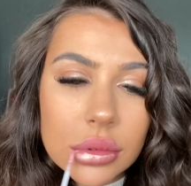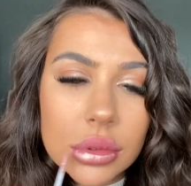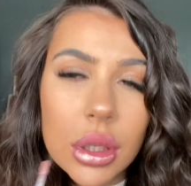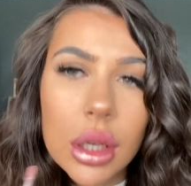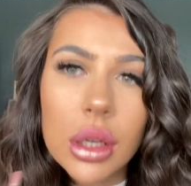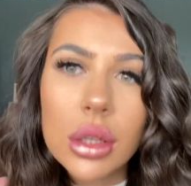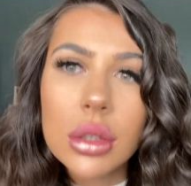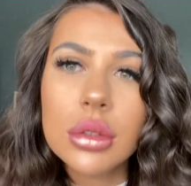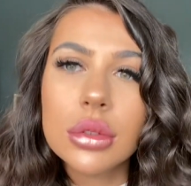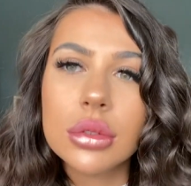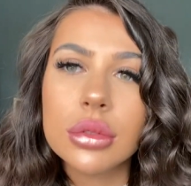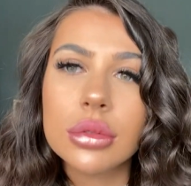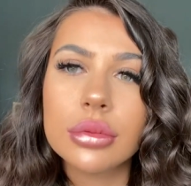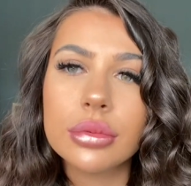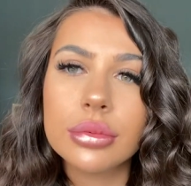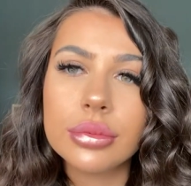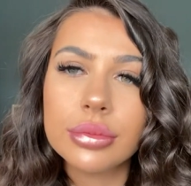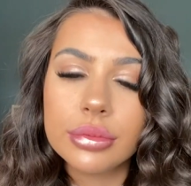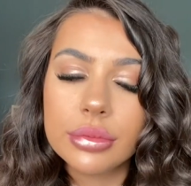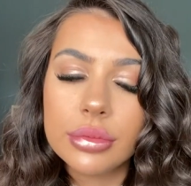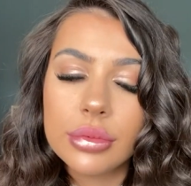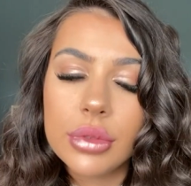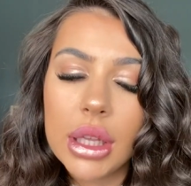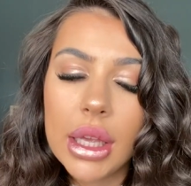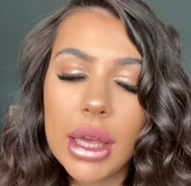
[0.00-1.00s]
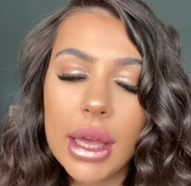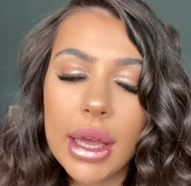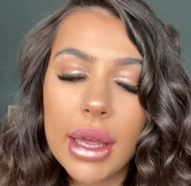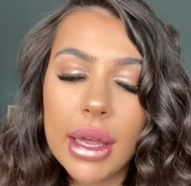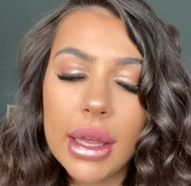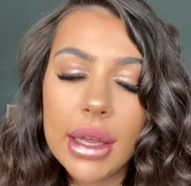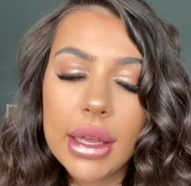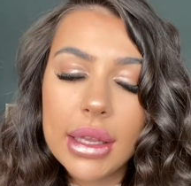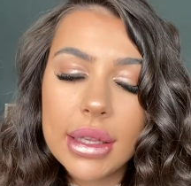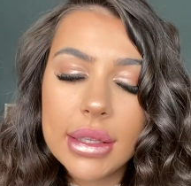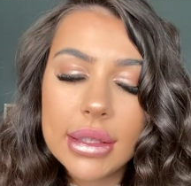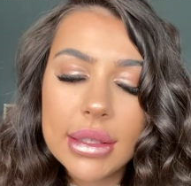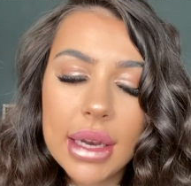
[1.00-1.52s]
Oh, yeah,
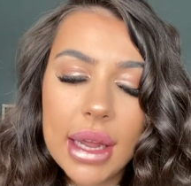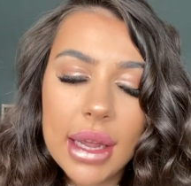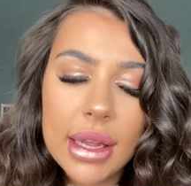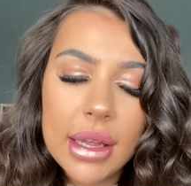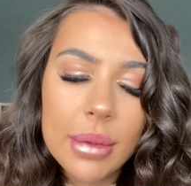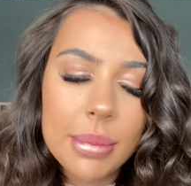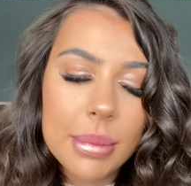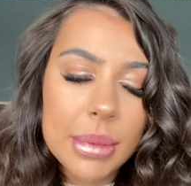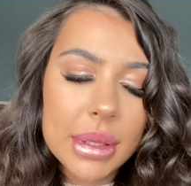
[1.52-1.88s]
it is like a